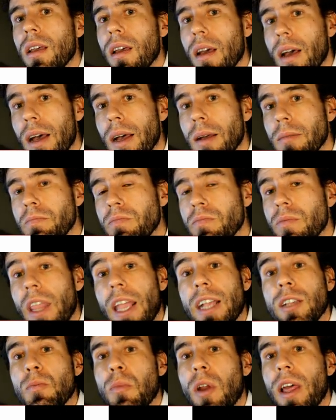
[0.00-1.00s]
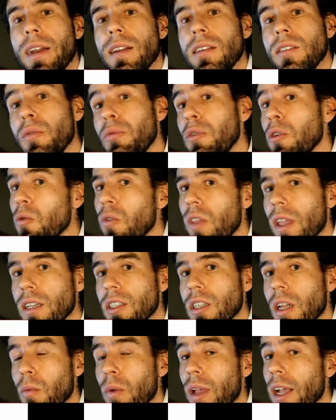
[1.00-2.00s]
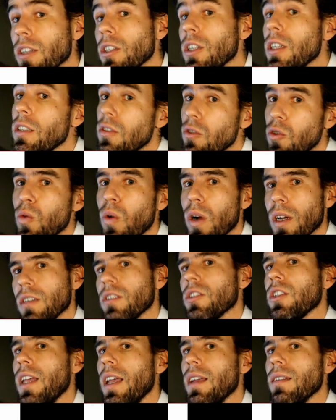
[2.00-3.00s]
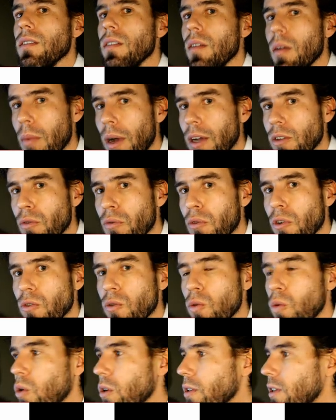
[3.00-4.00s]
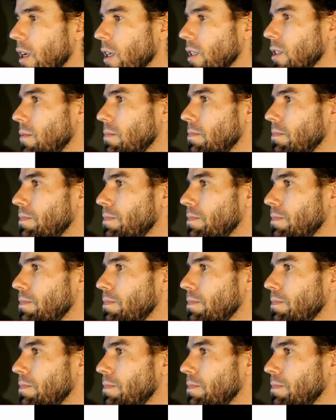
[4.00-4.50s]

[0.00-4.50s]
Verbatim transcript: um, explaining the few things that we actually do understand about the frontal cortex.